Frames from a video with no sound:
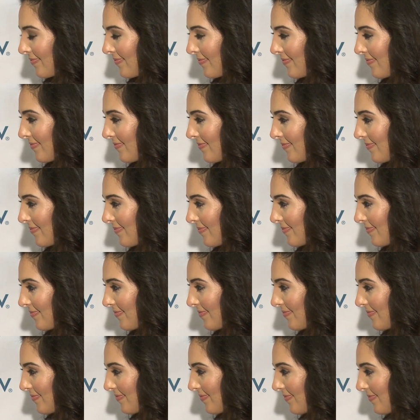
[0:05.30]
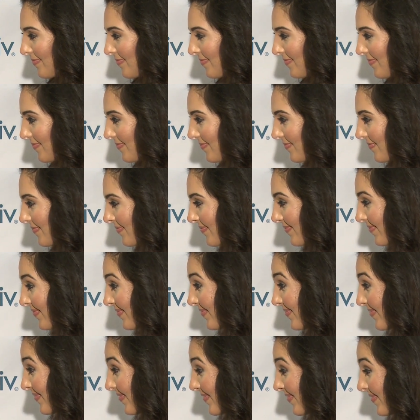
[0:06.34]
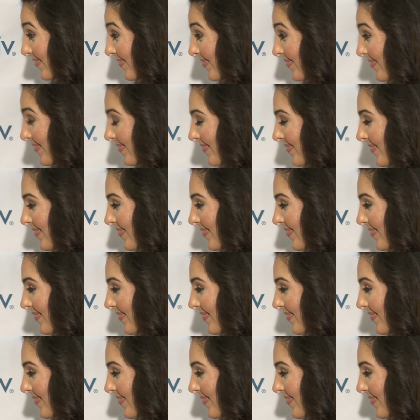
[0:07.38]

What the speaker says: [no speech]